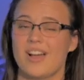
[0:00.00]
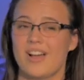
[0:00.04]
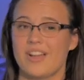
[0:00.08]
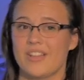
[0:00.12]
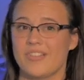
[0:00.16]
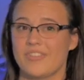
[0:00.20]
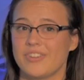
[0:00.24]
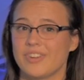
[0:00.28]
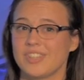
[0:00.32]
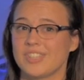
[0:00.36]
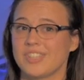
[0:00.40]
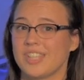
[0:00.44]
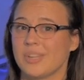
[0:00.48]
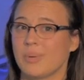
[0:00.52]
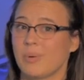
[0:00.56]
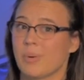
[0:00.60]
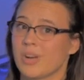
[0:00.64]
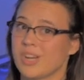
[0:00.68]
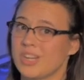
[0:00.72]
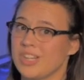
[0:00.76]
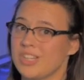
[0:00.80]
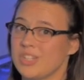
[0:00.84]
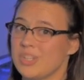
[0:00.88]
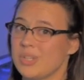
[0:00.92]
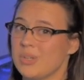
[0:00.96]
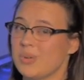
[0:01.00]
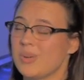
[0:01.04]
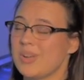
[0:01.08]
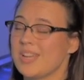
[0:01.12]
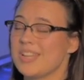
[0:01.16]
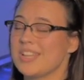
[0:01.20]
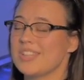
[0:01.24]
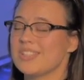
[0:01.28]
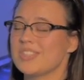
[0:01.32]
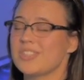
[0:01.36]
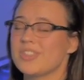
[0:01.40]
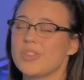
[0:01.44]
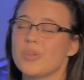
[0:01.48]
The first thing we're going to do
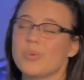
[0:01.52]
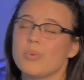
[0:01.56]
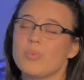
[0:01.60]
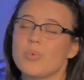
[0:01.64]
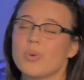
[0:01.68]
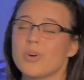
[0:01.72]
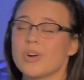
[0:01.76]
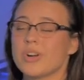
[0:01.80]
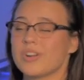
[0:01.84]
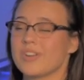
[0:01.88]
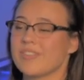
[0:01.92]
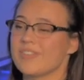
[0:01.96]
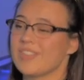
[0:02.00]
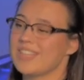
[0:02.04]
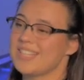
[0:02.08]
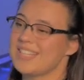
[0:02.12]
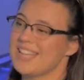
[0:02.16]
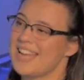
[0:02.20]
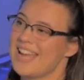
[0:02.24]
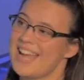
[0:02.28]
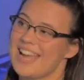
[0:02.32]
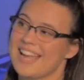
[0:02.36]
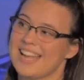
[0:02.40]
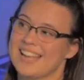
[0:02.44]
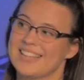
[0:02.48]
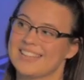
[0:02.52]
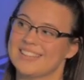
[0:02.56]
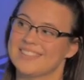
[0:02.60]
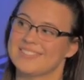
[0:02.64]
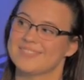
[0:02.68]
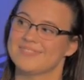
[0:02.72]
is the word of the day.